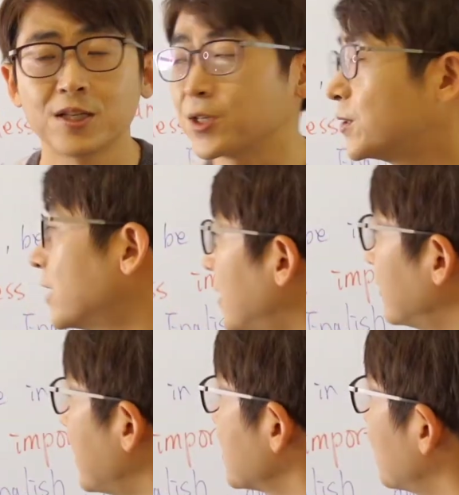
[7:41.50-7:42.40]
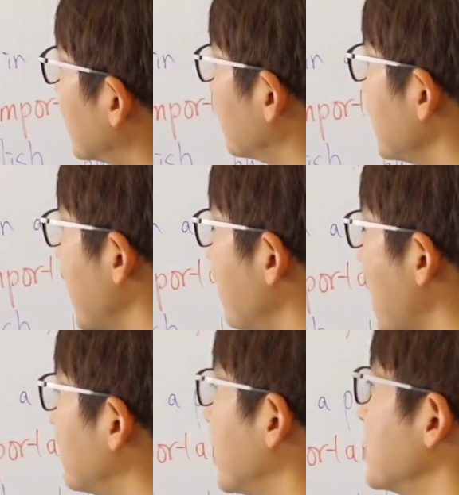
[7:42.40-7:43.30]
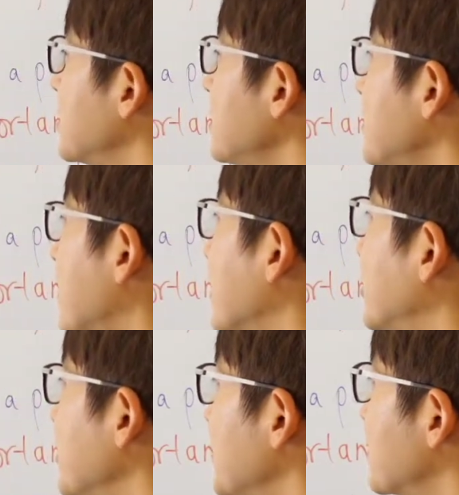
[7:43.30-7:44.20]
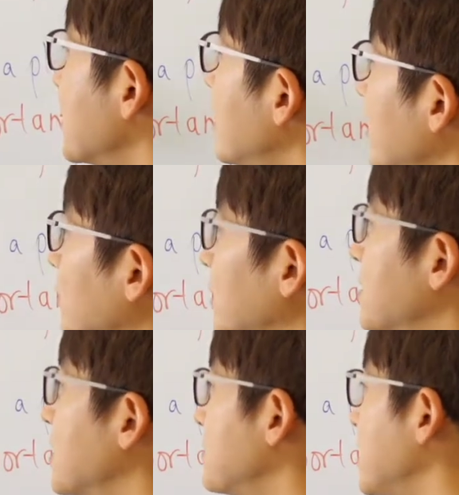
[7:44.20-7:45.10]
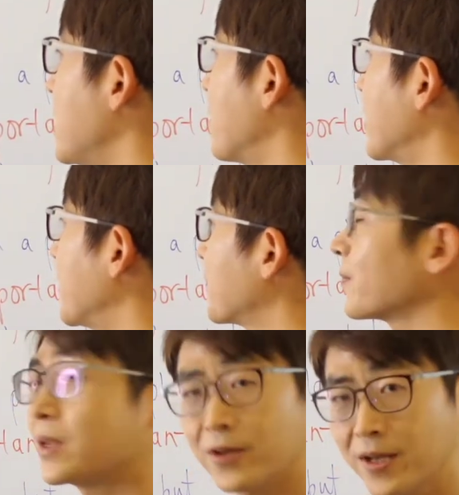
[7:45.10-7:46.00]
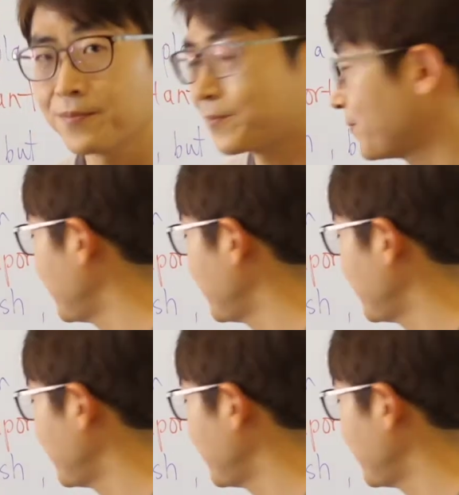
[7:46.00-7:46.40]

So that's one of the applications that I could use the word subsidiary. Okay.